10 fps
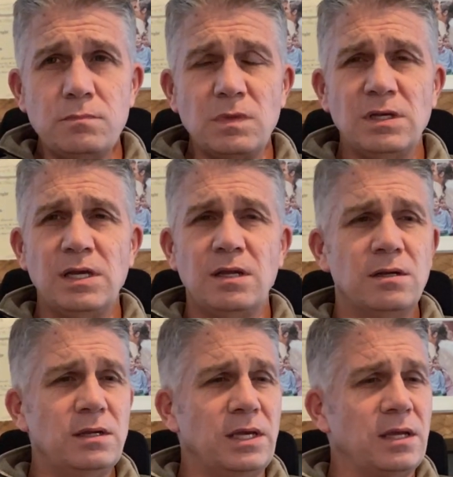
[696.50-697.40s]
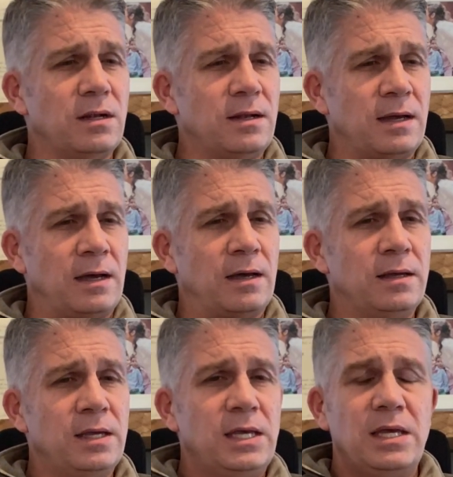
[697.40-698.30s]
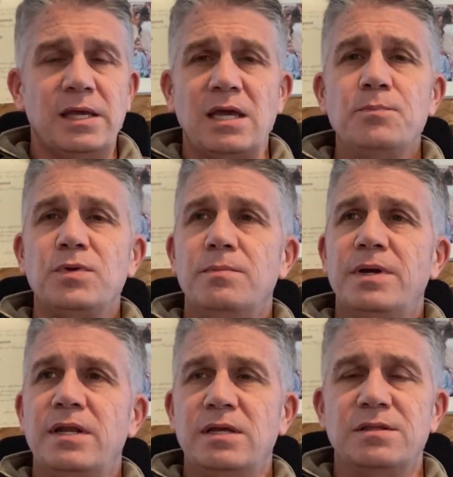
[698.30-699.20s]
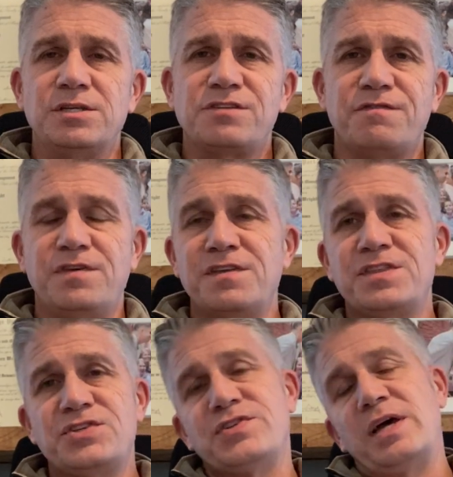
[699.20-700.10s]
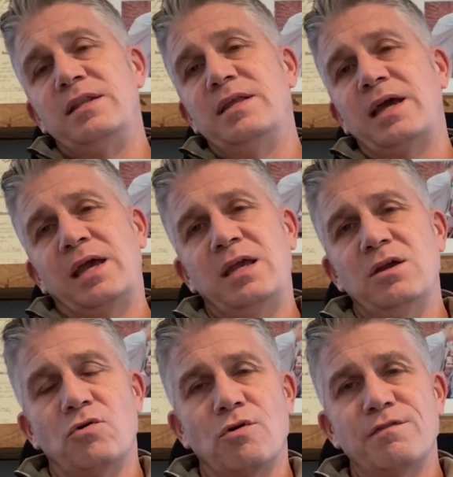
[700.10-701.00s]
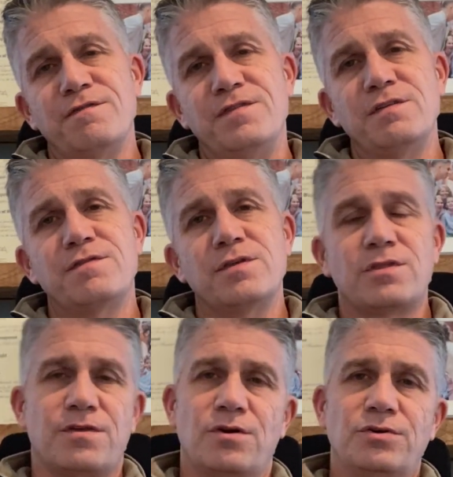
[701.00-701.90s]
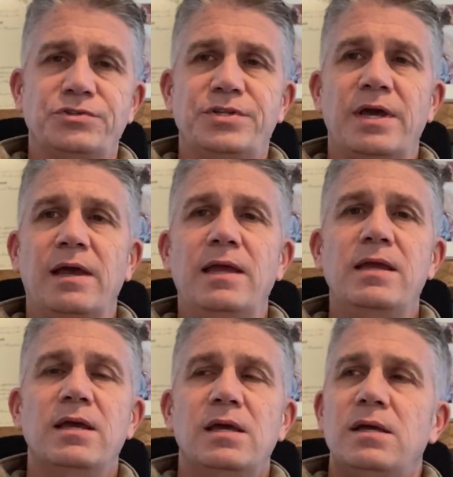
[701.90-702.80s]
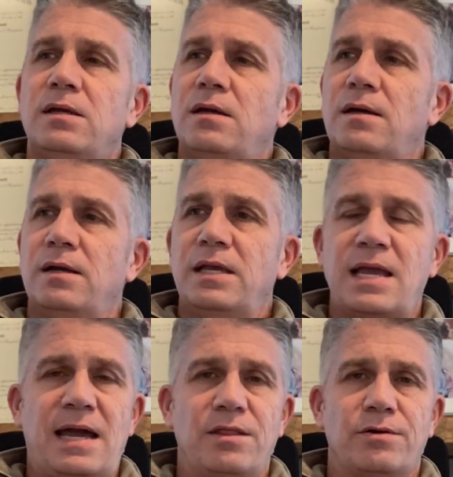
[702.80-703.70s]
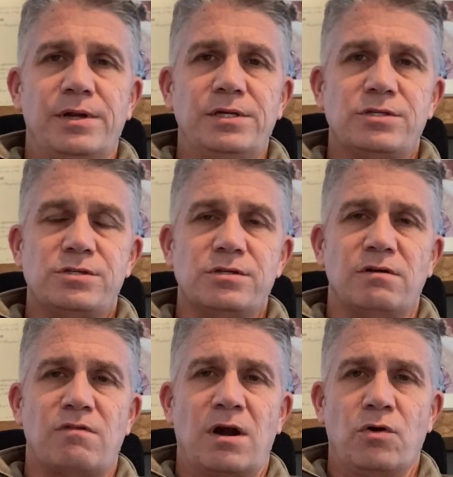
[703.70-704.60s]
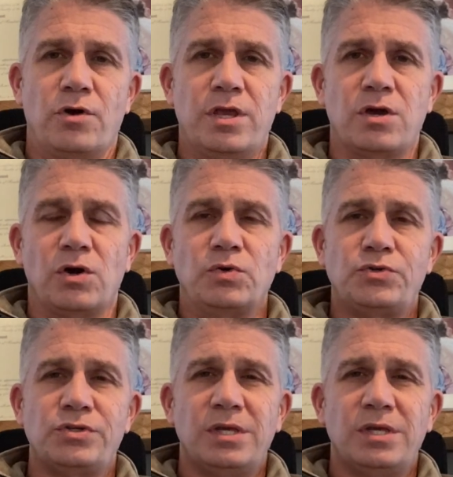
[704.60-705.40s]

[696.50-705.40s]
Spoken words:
in implementing this fifth Sunday or fifth Thursday gatherings of our oikos.